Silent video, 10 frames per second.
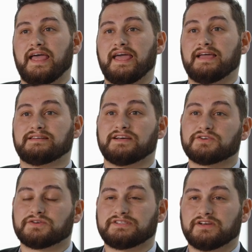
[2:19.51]
A
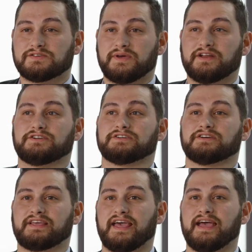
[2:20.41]
territory sales
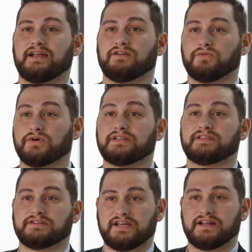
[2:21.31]
manager can look at
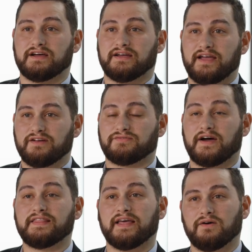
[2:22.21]
their data and
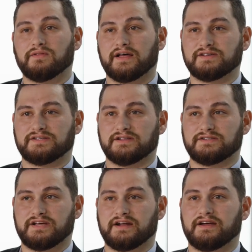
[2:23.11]
find the outliers in their
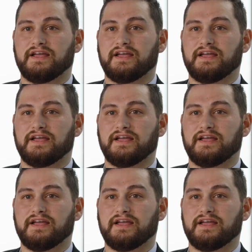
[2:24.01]
data